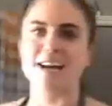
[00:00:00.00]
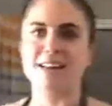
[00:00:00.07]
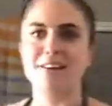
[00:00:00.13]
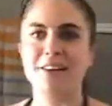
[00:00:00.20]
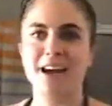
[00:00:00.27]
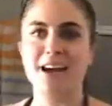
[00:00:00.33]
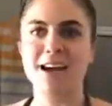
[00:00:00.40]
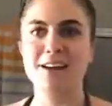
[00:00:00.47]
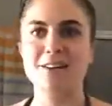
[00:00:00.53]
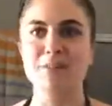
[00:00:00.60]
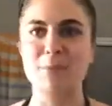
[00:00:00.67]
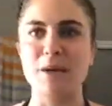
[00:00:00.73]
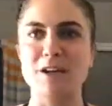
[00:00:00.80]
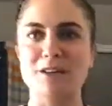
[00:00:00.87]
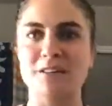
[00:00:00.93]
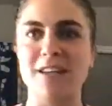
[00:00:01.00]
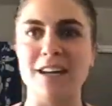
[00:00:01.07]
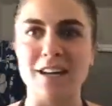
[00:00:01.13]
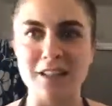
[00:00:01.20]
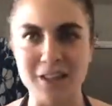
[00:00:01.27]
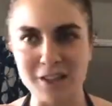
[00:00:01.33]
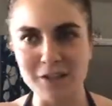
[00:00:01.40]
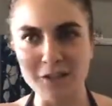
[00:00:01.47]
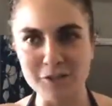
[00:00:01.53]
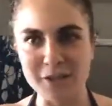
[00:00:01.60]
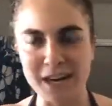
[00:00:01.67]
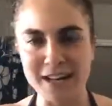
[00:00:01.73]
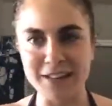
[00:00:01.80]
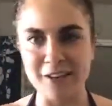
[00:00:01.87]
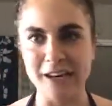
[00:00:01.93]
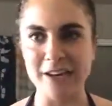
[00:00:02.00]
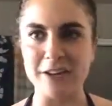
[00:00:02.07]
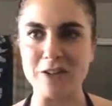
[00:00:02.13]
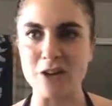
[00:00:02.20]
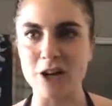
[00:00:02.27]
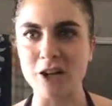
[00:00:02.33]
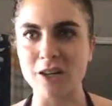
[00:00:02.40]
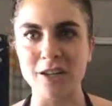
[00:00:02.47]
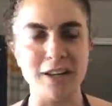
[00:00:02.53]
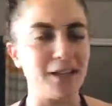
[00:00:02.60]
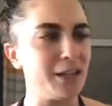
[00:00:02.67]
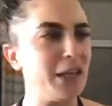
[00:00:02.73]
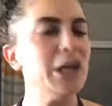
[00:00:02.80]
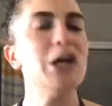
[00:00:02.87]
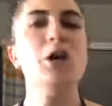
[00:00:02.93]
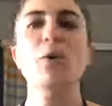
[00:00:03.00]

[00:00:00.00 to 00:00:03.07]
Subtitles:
their hair, especially who dye their hair a dark color,